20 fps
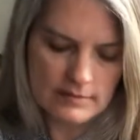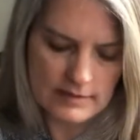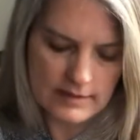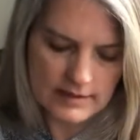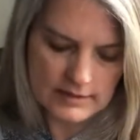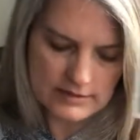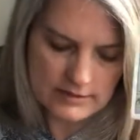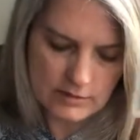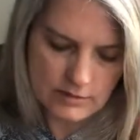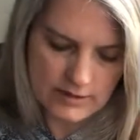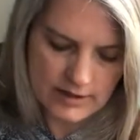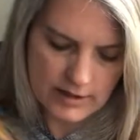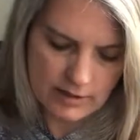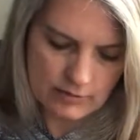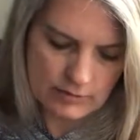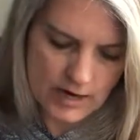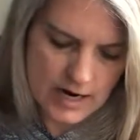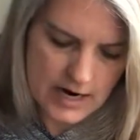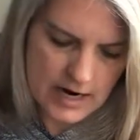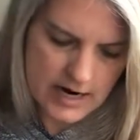things going
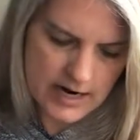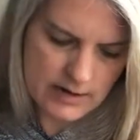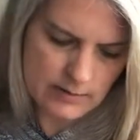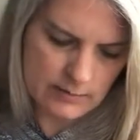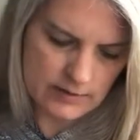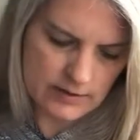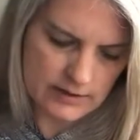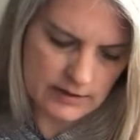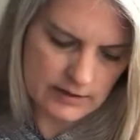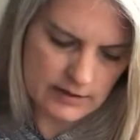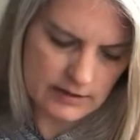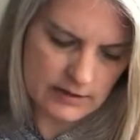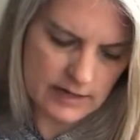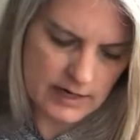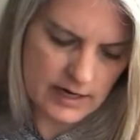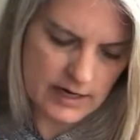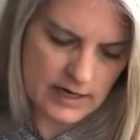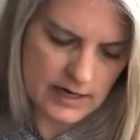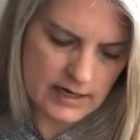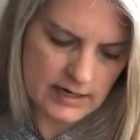awry within
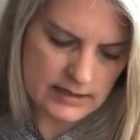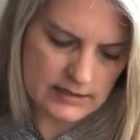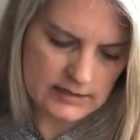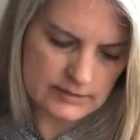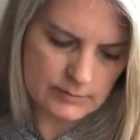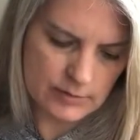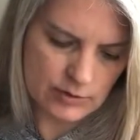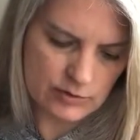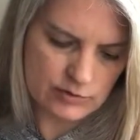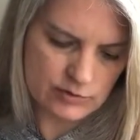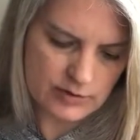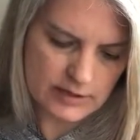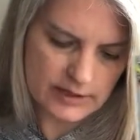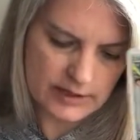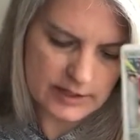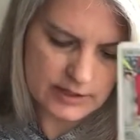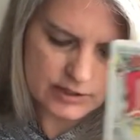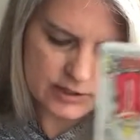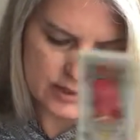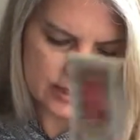a spiritual
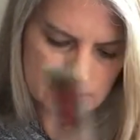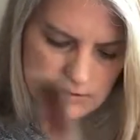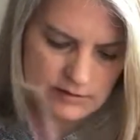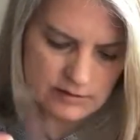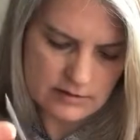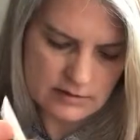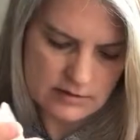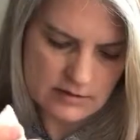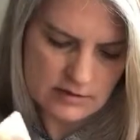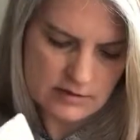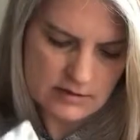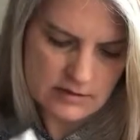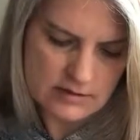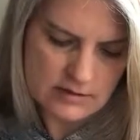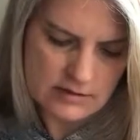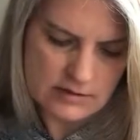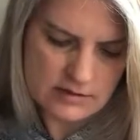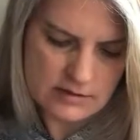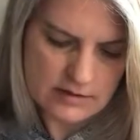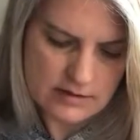connection,
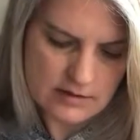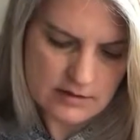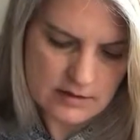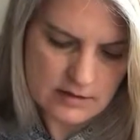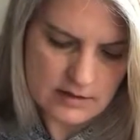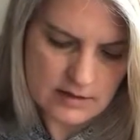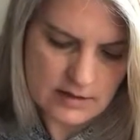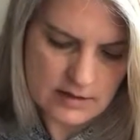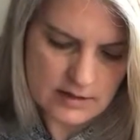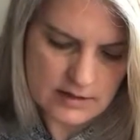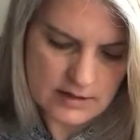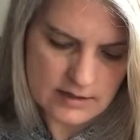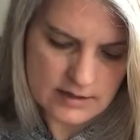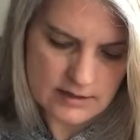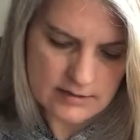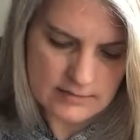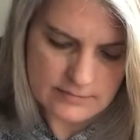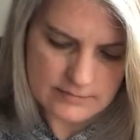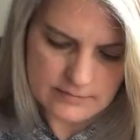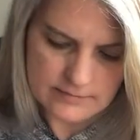
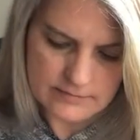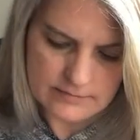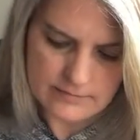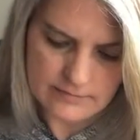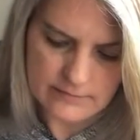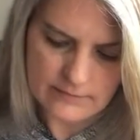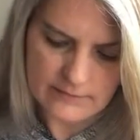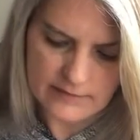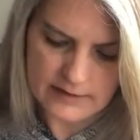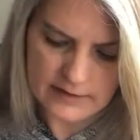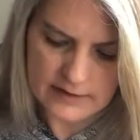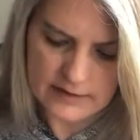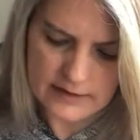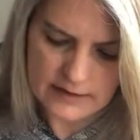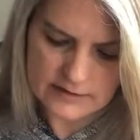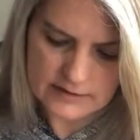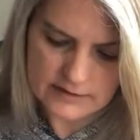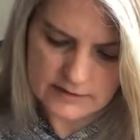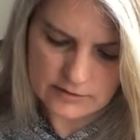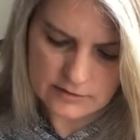um, feeling
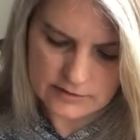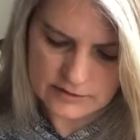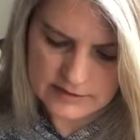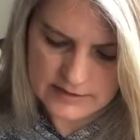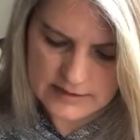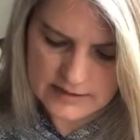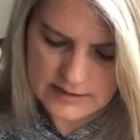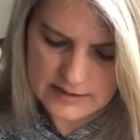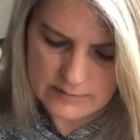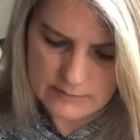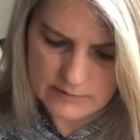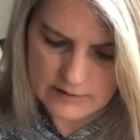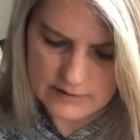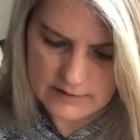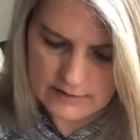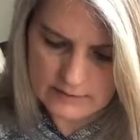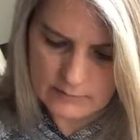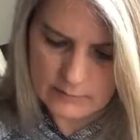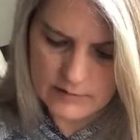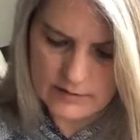uncertainty with,
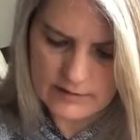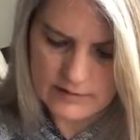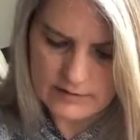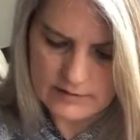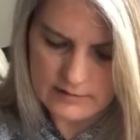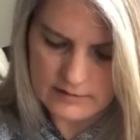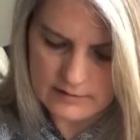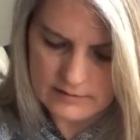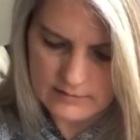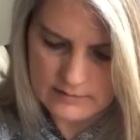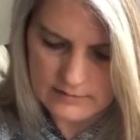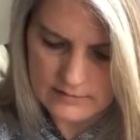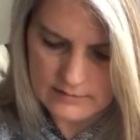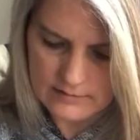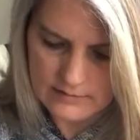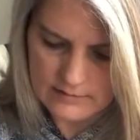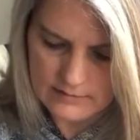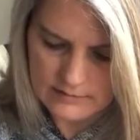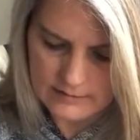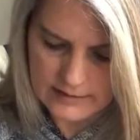with
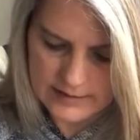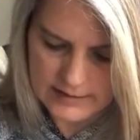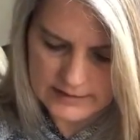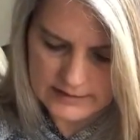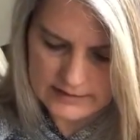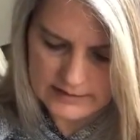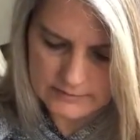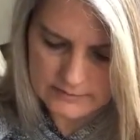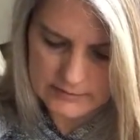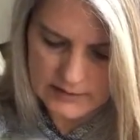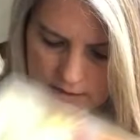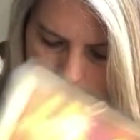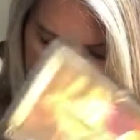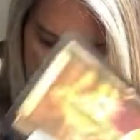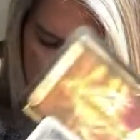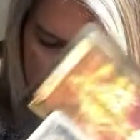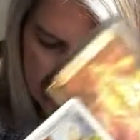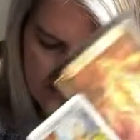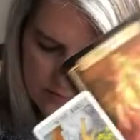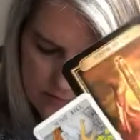letting something
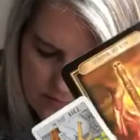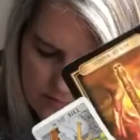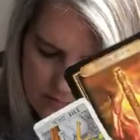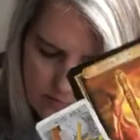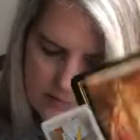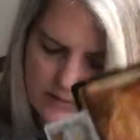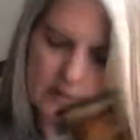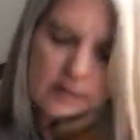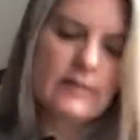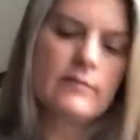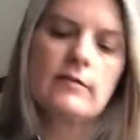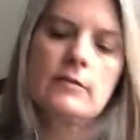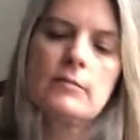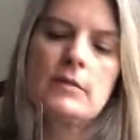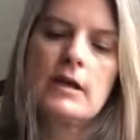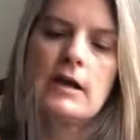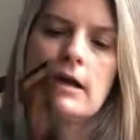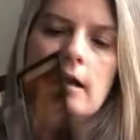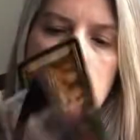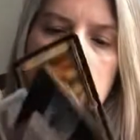go, with leaving
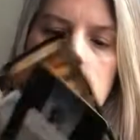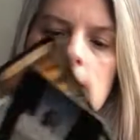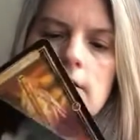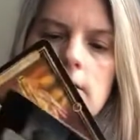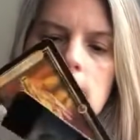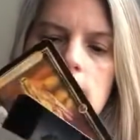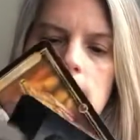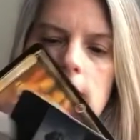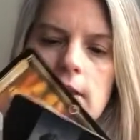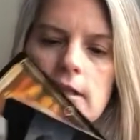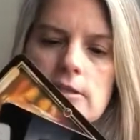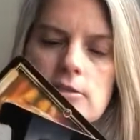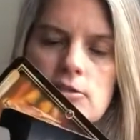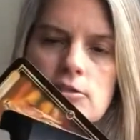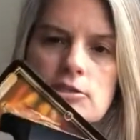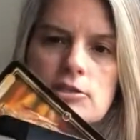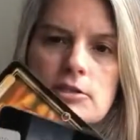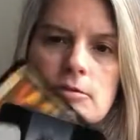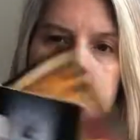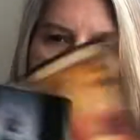behind a
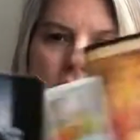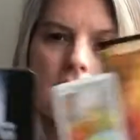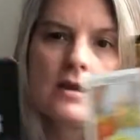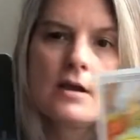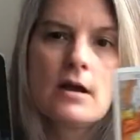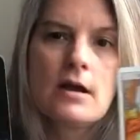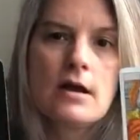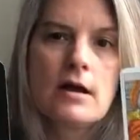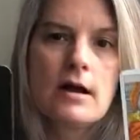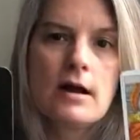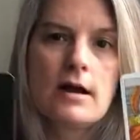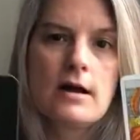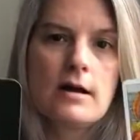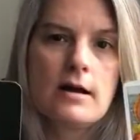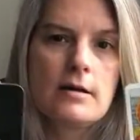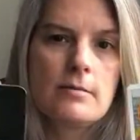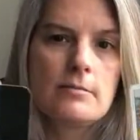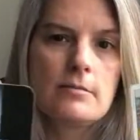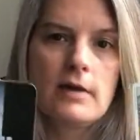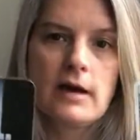relationship.
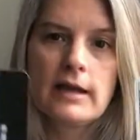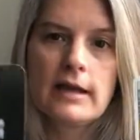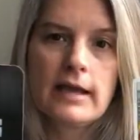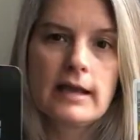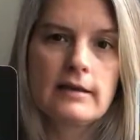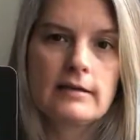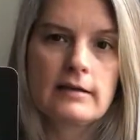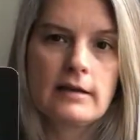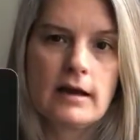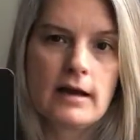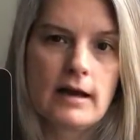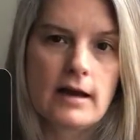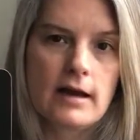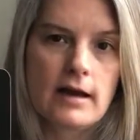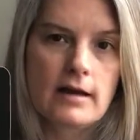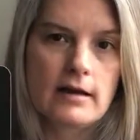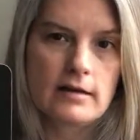Um, again, I,